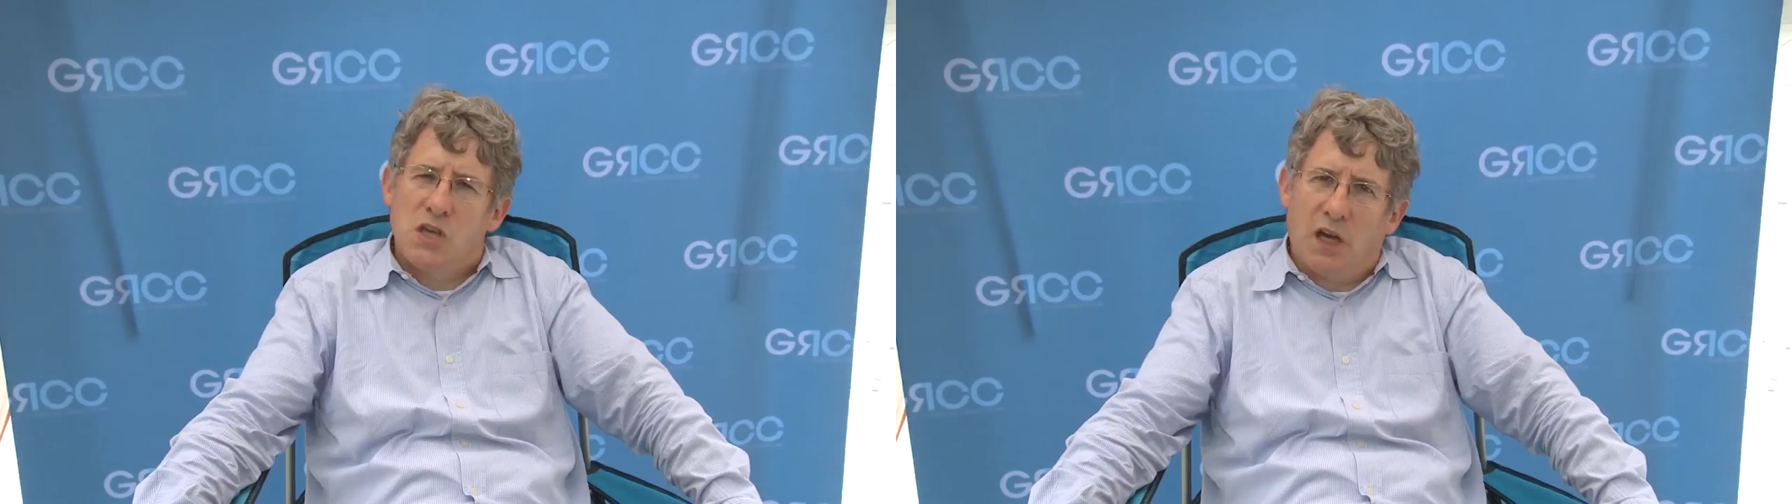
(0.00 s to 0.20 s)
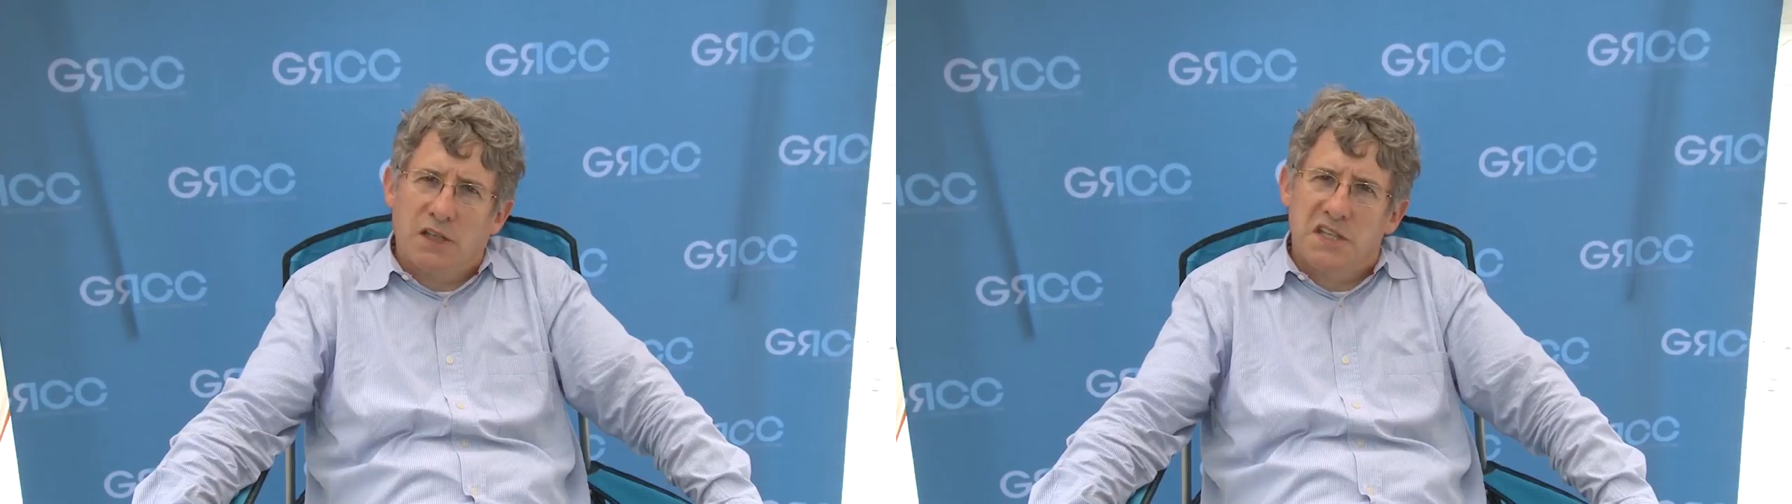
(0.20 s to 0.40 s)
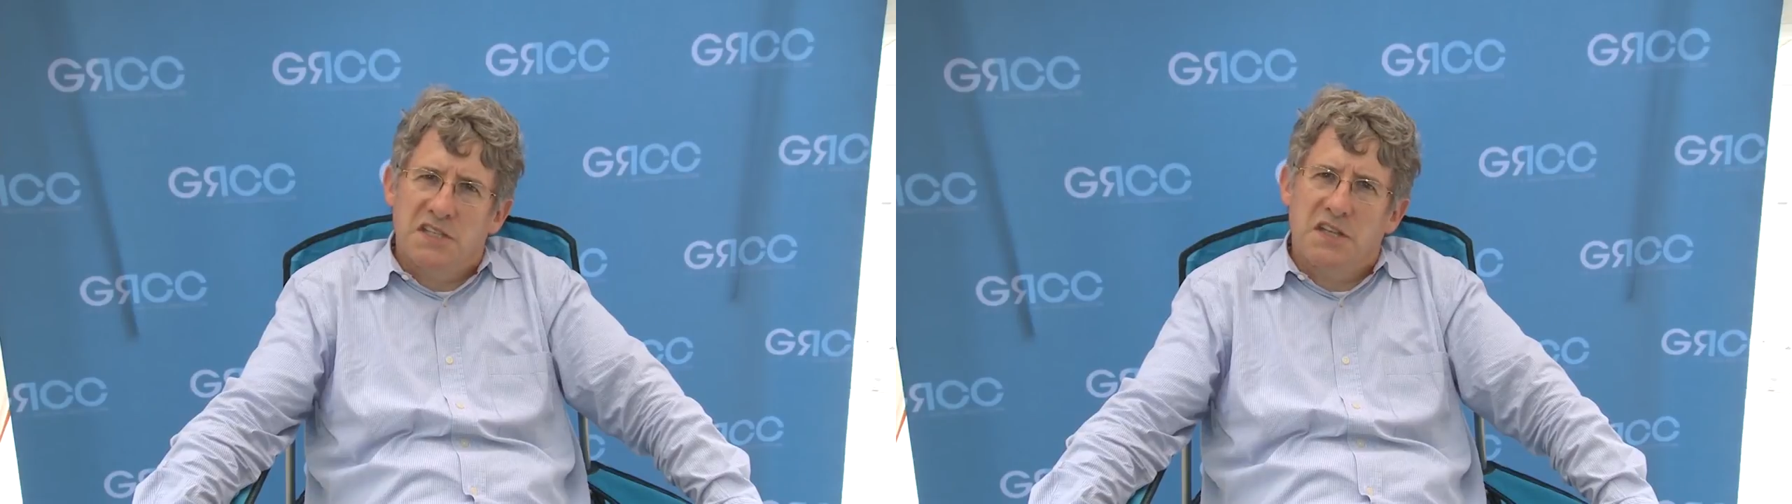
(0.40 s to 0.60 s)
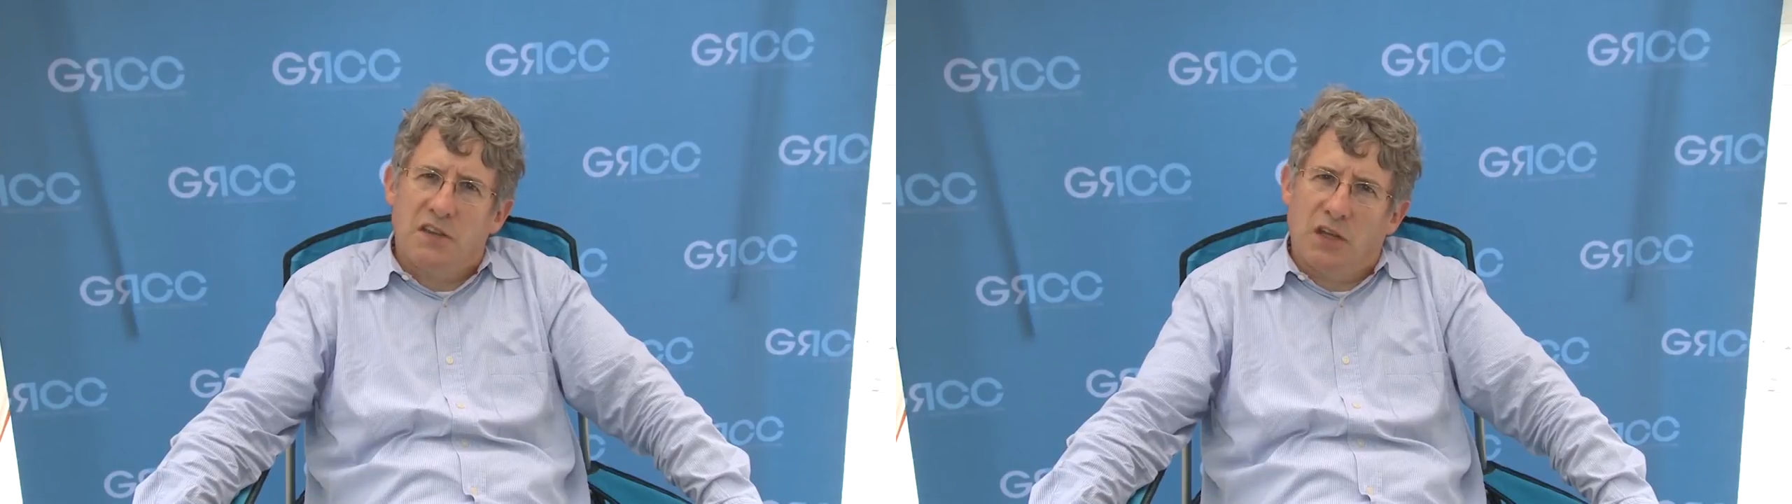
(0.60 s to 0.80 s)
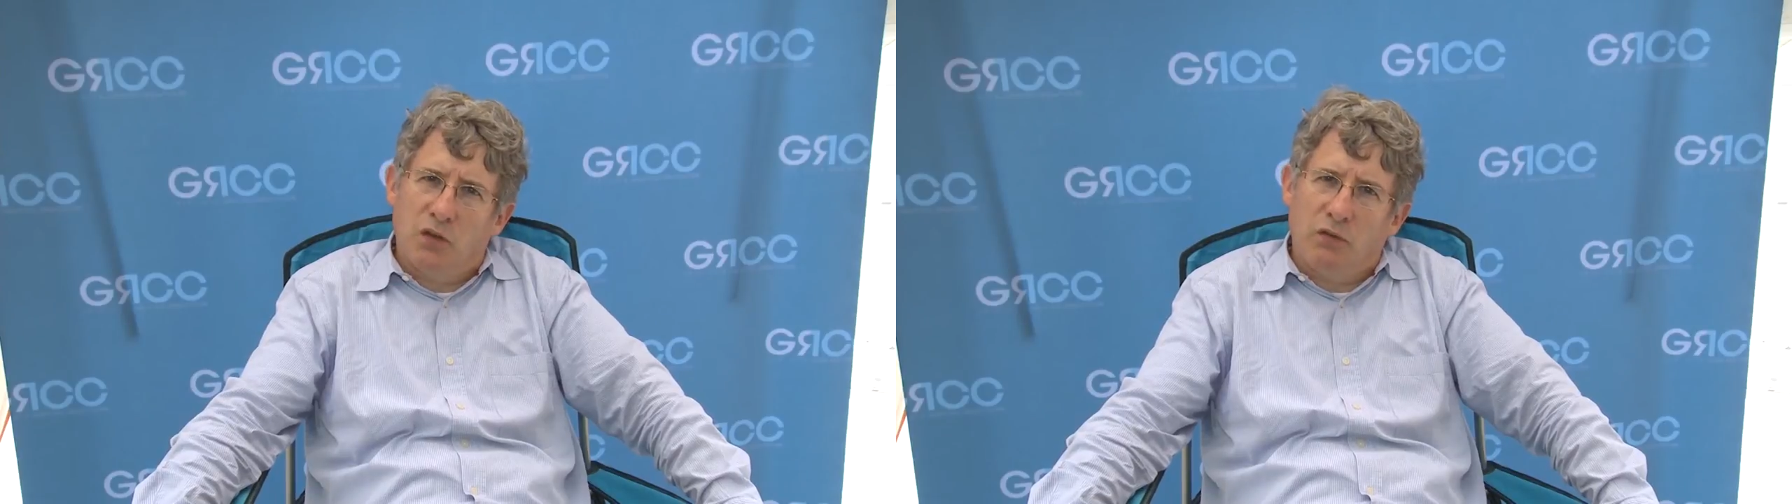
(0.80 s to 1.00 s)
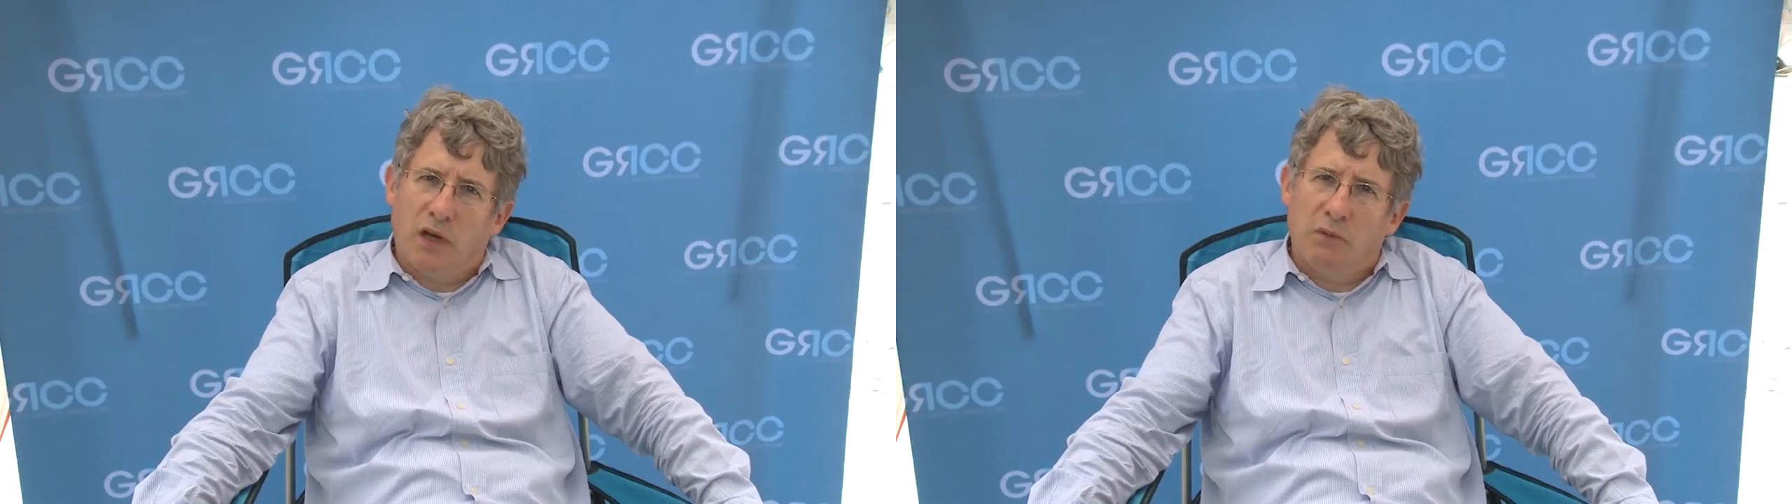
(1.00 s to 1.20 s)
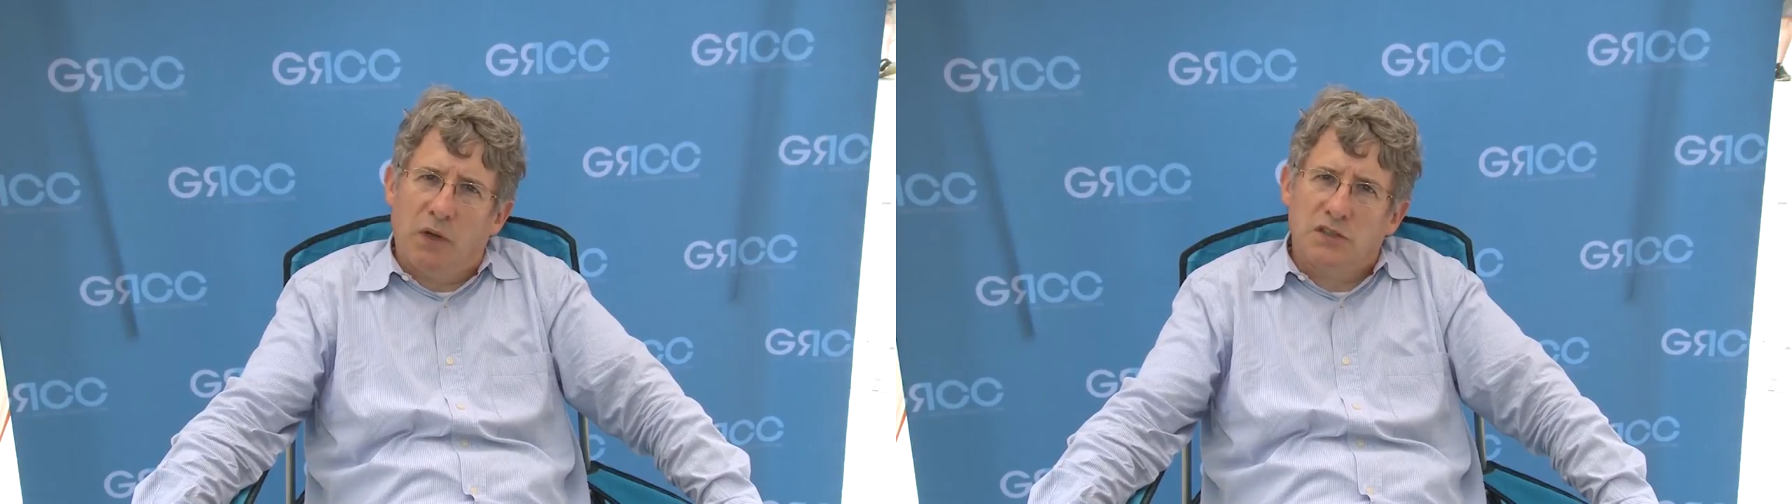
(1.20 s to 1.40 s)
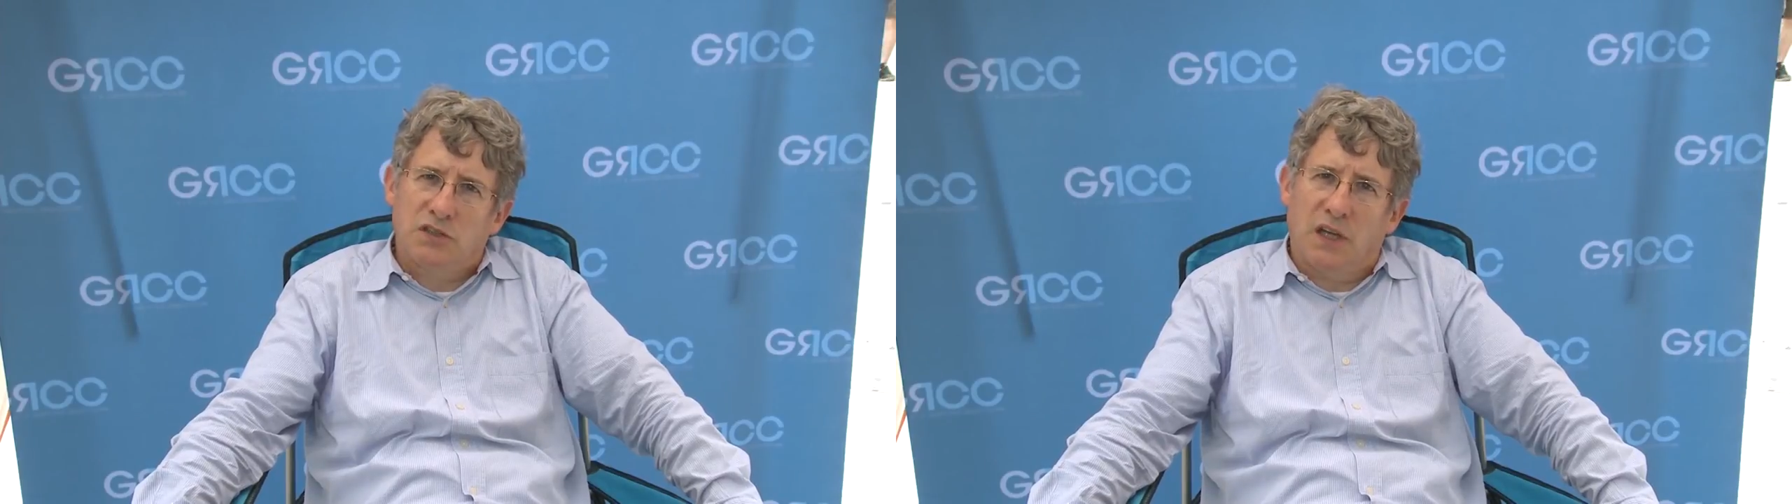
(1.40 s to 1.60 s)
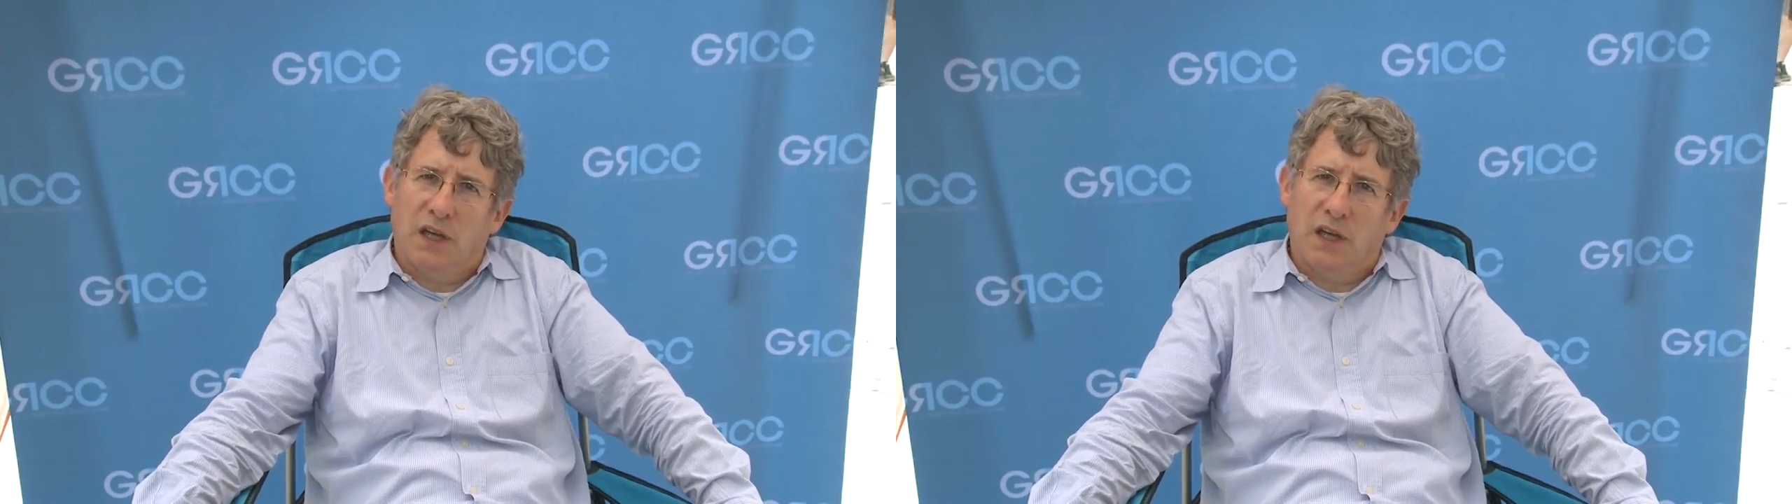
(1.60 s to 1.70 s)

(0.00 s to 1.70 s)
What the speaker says: GRCC, thank you very much.